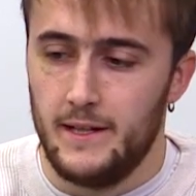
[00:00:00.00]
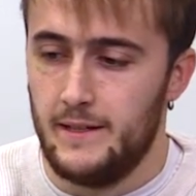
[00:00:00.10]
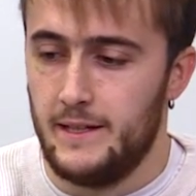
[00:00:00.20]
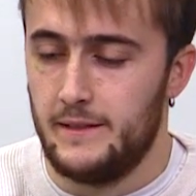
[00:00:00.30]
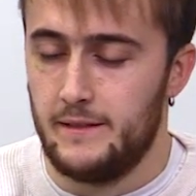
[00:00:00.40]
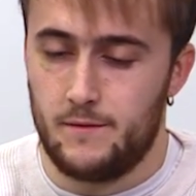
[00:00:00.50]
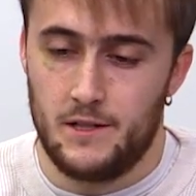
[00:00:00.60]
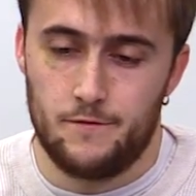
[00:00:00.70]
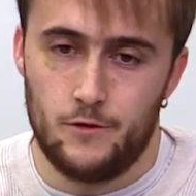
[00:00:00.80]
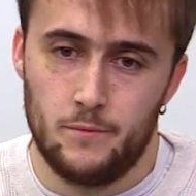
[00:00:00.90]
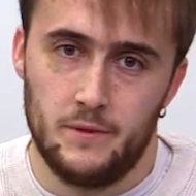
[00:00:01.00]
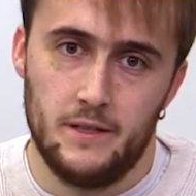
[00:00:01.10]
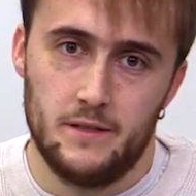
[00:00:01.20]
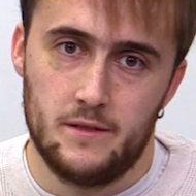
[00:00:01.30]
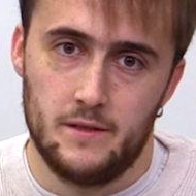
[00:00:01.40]
that transform
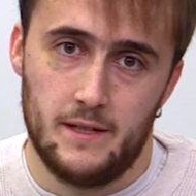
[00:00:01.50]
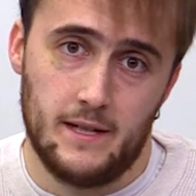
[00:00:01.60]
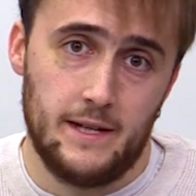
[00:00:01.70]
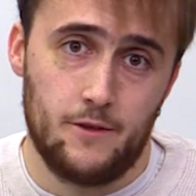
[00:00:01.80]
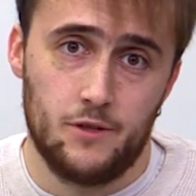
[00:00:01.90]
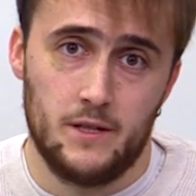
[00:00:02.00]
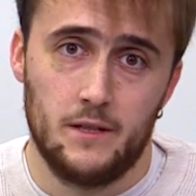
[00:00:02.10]
this hydrogen